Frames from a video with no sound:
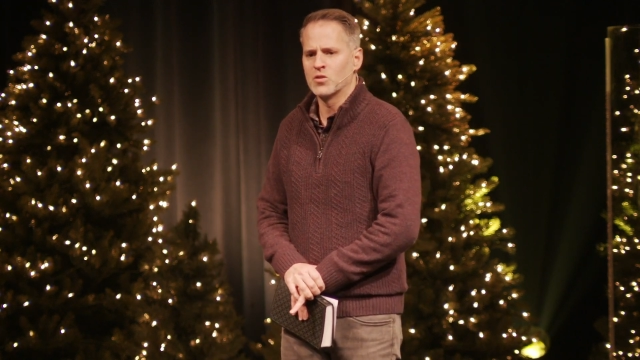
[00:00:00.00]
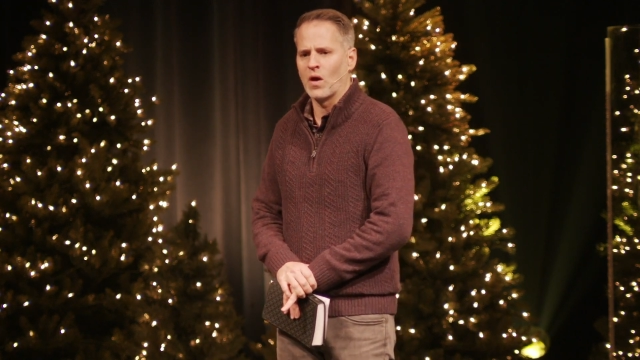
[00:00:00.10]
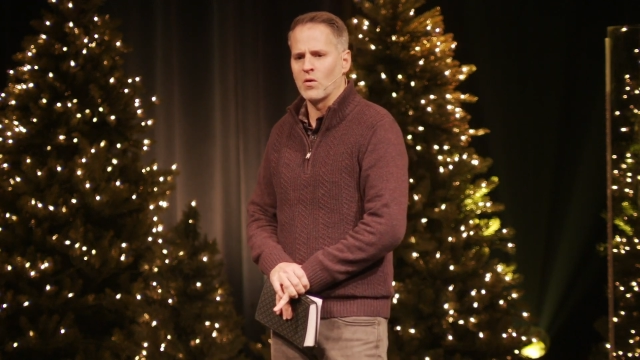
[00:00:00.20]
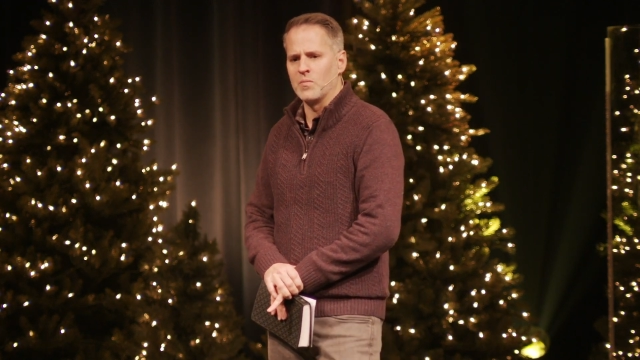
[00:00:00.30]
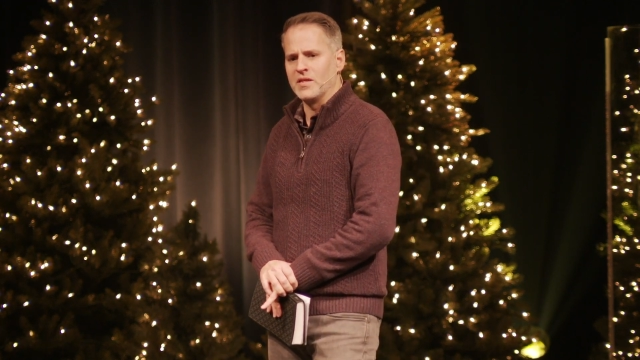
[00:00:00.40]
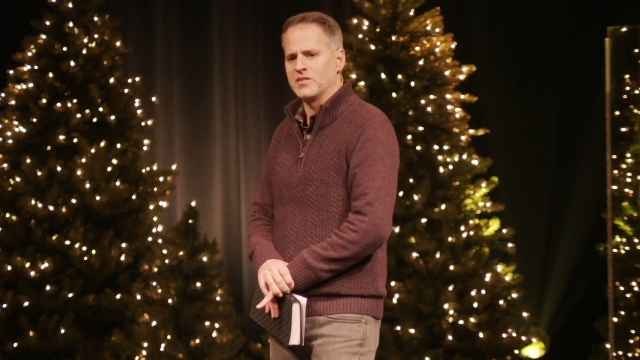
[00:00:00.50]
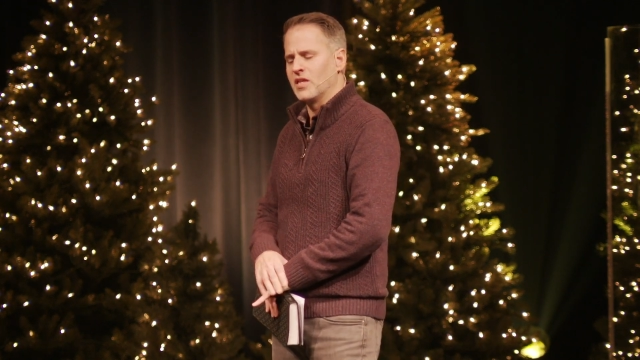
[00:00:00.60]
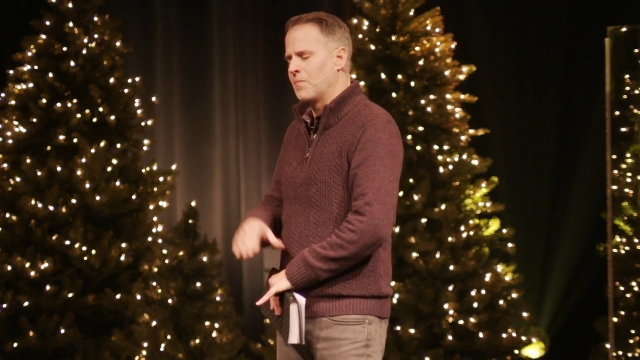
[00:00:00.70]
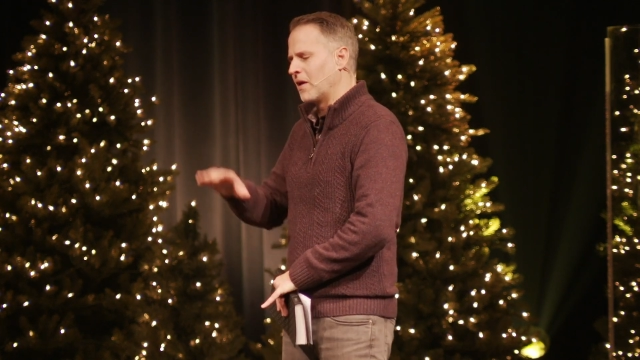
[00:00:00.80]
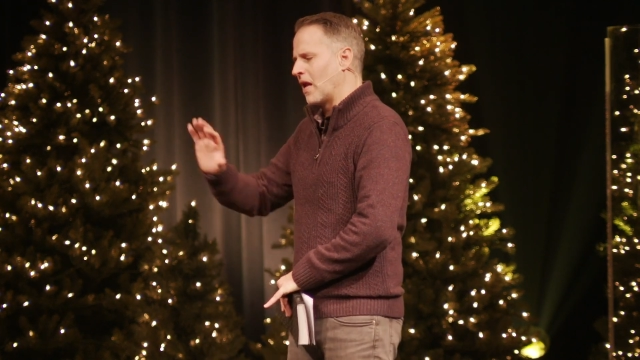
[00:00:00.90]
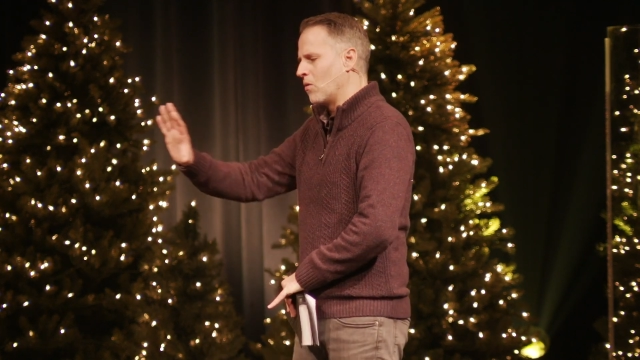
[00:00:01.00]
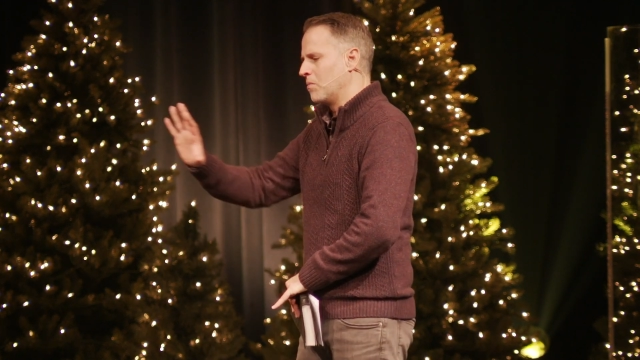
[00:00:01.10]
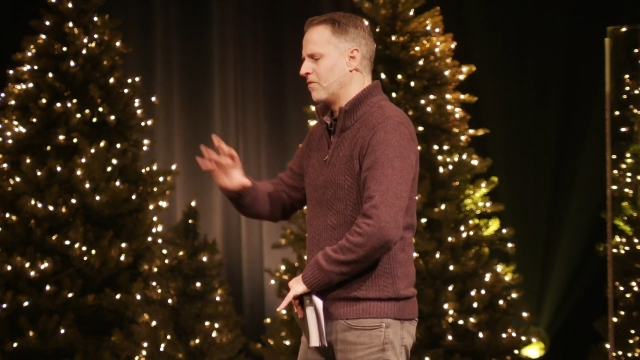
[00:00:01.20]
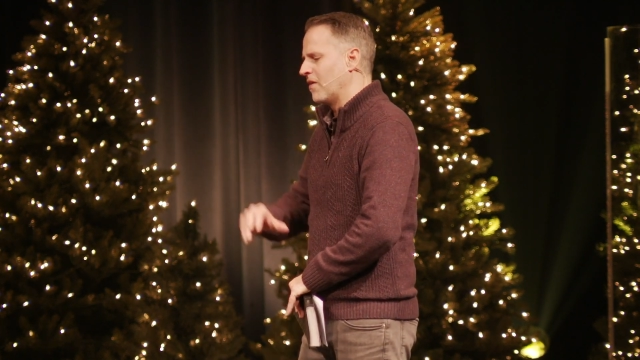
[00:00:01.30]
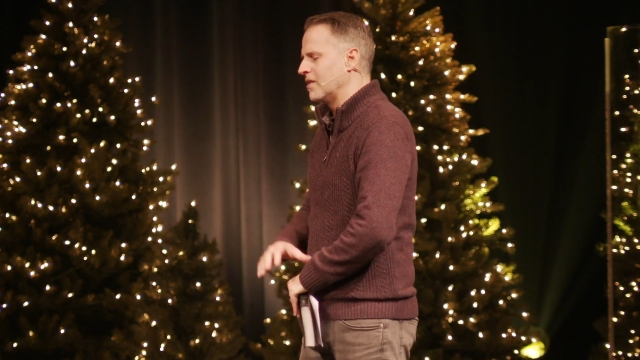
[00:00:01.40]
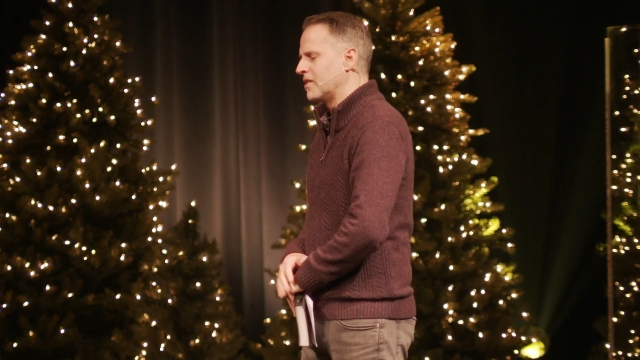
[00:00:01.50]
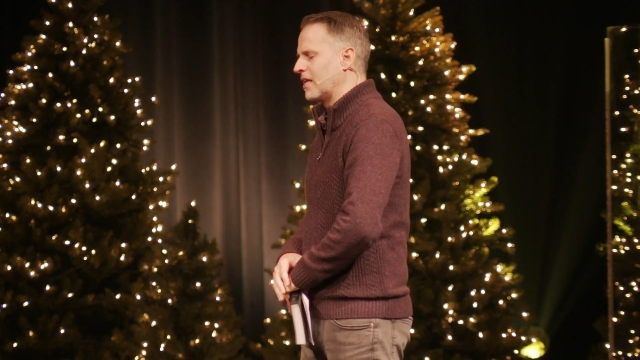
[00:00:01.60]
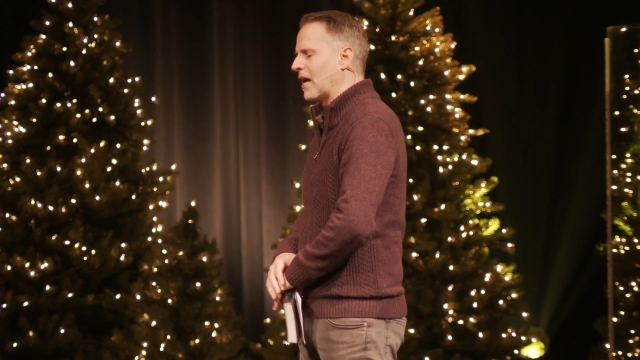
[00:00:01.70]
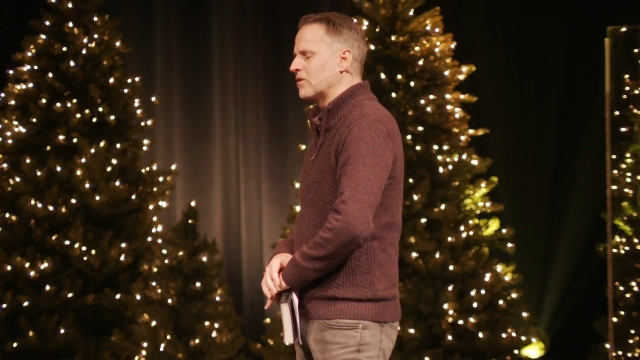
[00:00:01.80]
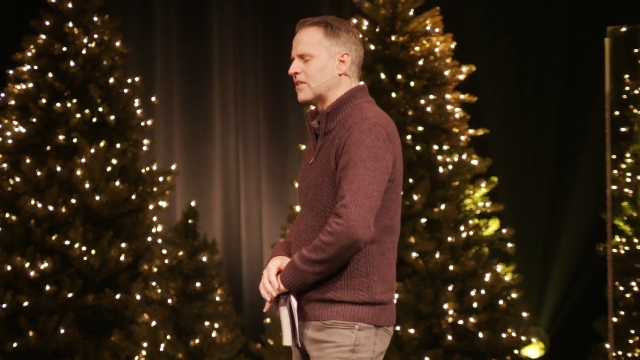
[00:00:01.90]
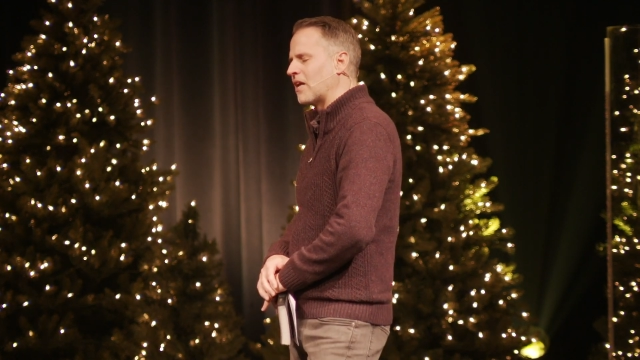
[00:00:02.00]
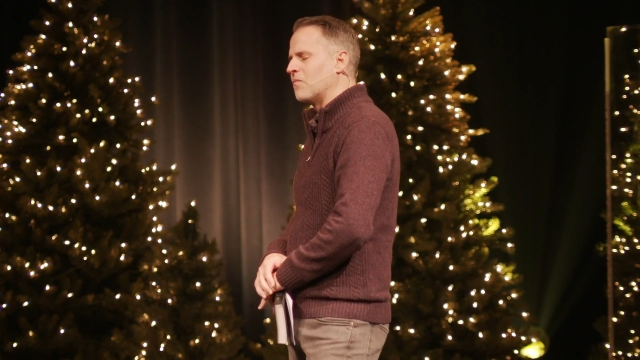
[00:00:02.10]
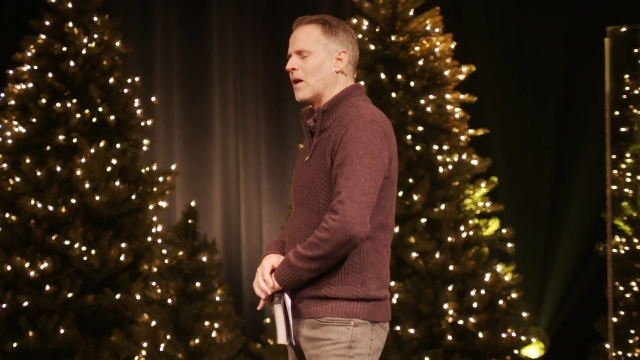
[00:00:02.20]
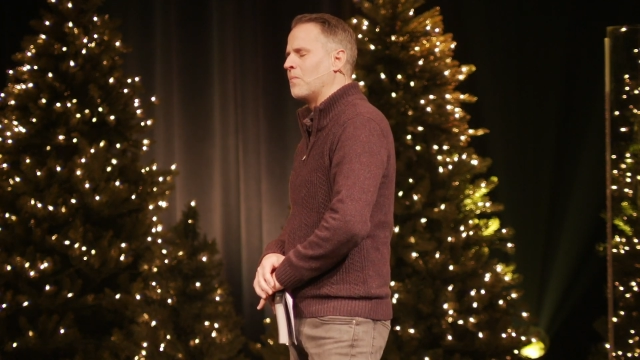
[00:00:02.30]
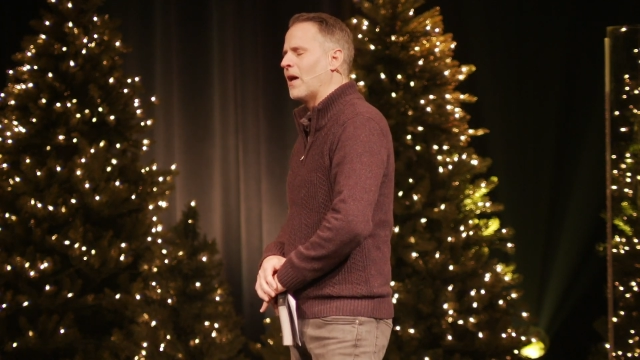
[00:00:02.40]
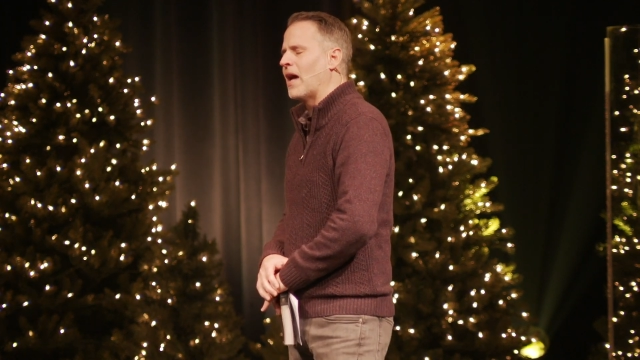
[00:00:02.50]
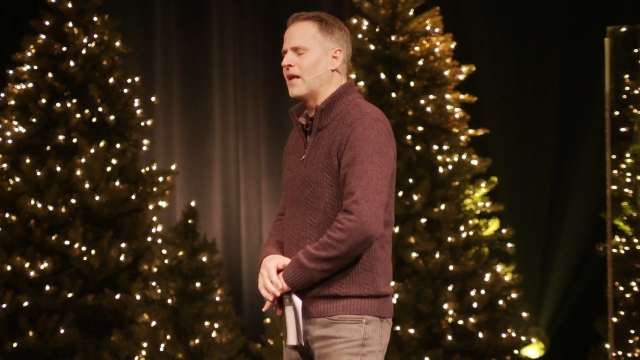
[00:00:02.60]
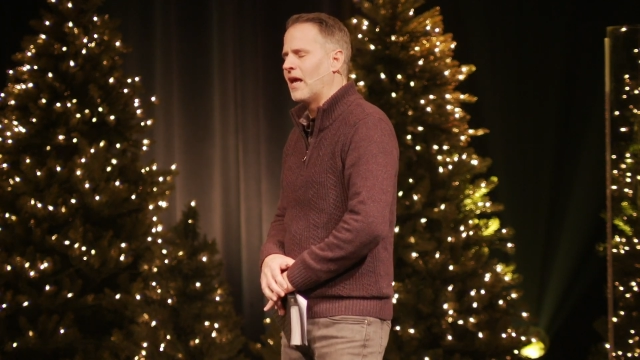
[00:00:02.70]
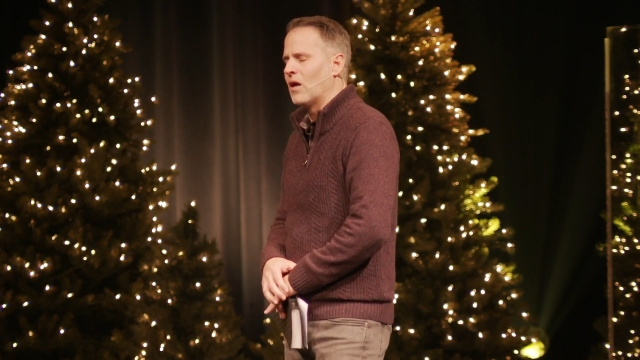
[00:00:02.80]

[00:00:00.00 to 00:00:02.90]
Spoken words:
So I would be sleeping, and I would be facing the outside of my bed,